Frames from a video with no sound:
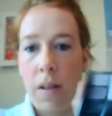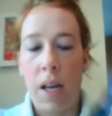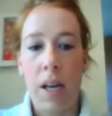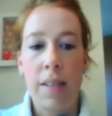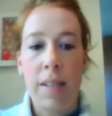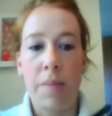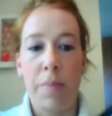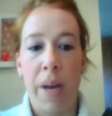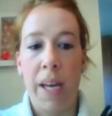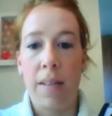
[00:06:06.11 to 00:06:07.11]
and it says
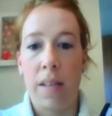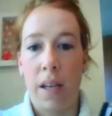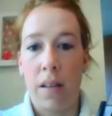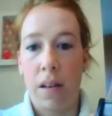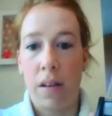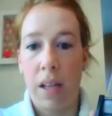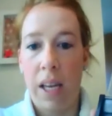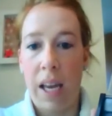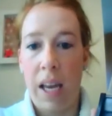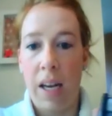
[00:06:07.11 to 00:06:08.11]
base, like
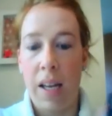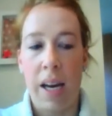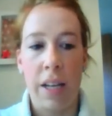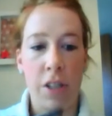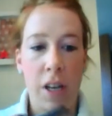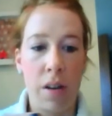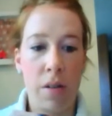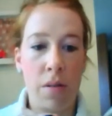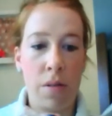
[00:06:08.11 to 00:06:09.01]
literally in the eyeshadow.